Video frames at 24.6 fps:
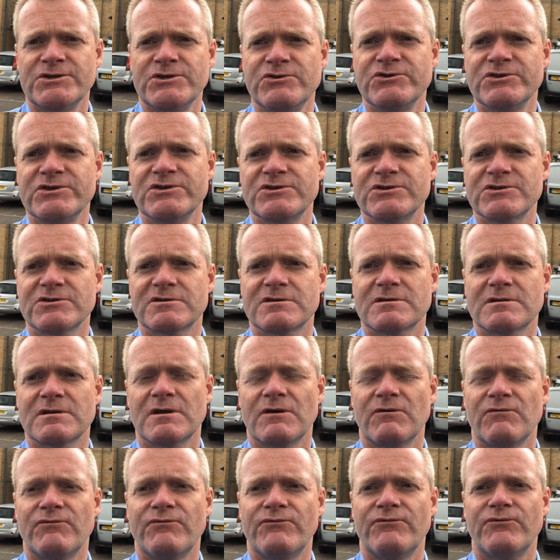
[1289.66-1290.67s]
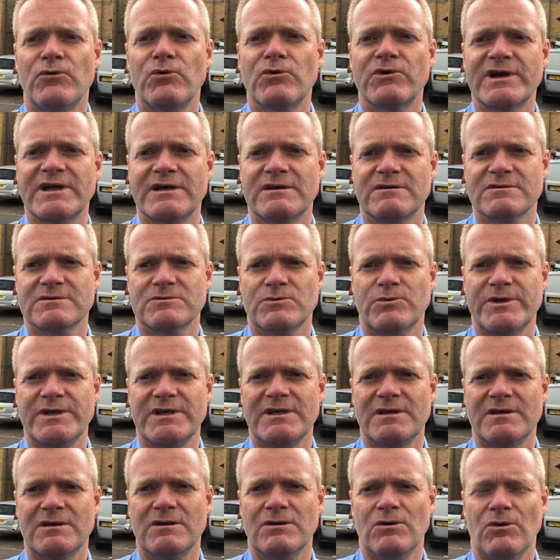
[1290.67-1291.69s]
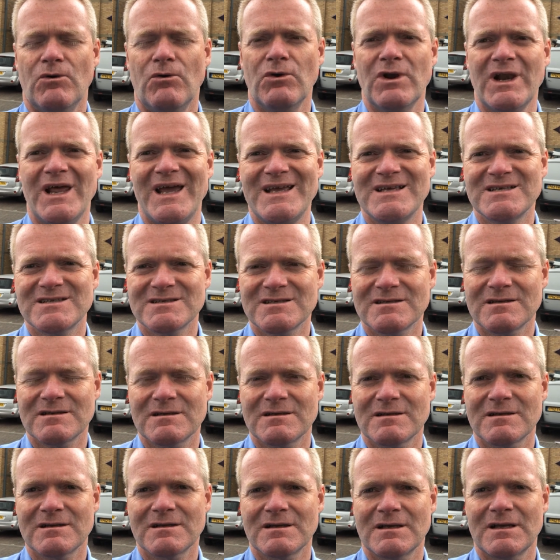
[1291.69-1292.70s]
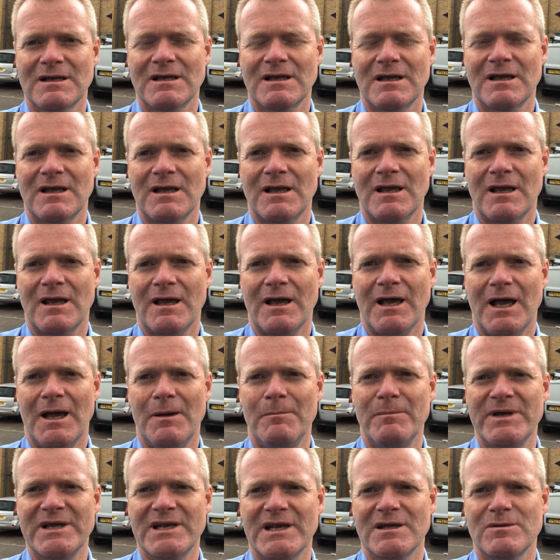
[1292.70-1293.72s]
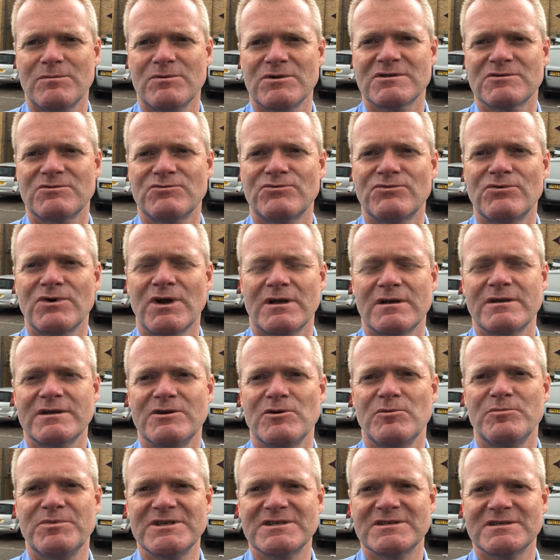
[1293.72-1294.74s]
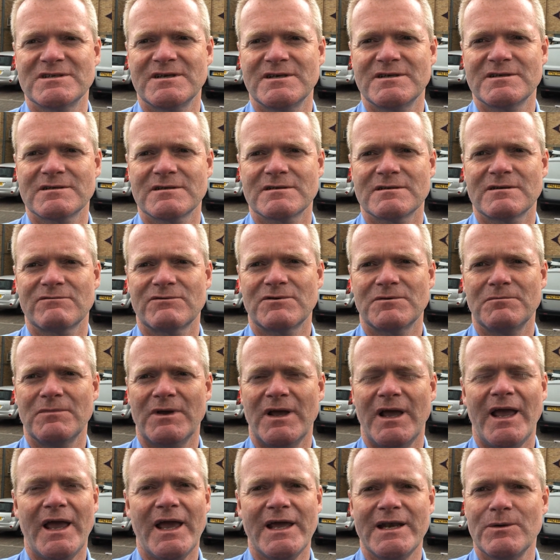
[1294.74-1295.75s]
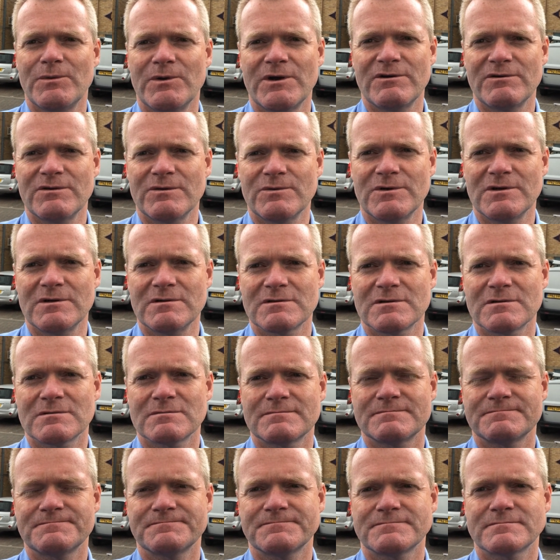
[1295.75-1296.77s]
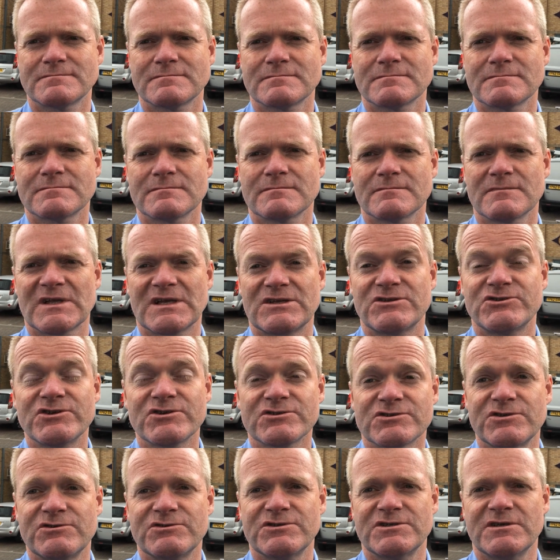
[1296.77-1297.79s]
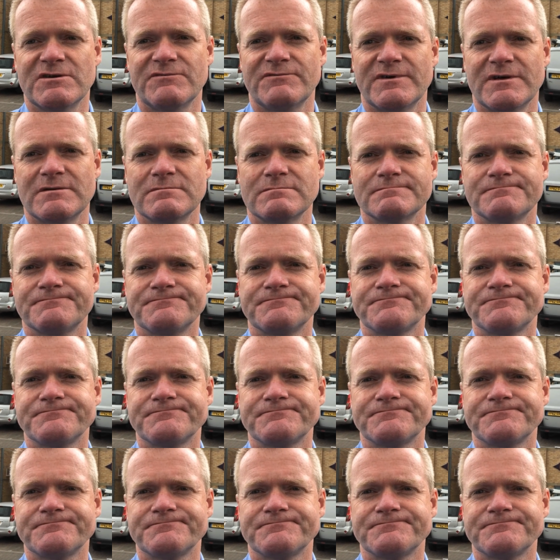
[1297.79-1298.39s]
using just 4 hours a week or less, and being able to run your business from anywhere in the world, just using your phone.